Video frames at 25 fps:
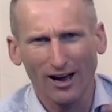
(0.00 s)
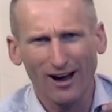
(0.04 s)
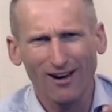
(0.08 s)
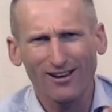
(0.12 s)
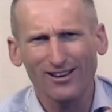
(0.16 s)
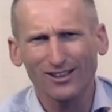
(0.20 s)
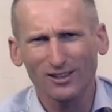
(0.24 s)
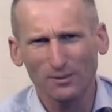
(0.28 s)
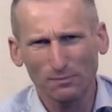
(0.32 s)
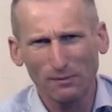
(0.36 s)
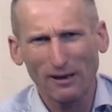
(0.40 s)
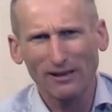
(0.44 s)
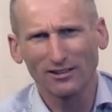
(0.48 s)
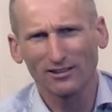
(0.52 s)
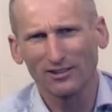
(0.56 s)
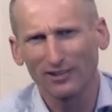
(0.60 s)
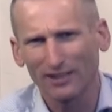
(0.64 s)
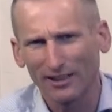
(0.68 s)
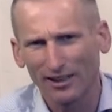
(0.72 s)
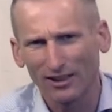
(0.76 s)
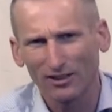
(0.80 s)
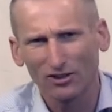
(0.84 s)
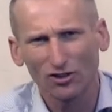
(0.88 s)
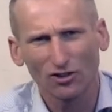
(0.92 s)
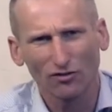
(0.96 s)
I expected
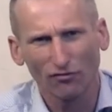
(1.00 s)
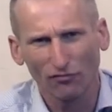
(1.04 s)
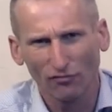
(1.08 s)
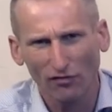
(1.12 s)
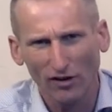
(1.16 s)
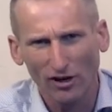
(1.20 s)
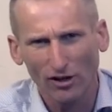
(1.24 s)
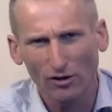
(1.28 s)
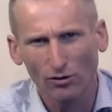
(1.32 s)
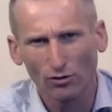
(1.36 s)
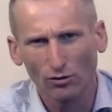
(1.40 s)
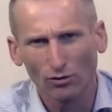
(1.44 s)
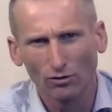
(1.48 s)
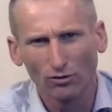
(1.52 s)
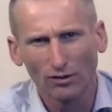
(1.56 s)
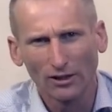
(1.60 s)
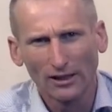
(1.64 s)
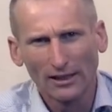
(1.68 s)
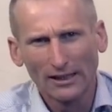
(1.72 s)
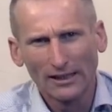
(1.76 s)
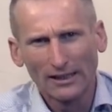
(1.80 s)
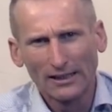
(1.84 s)
it to feel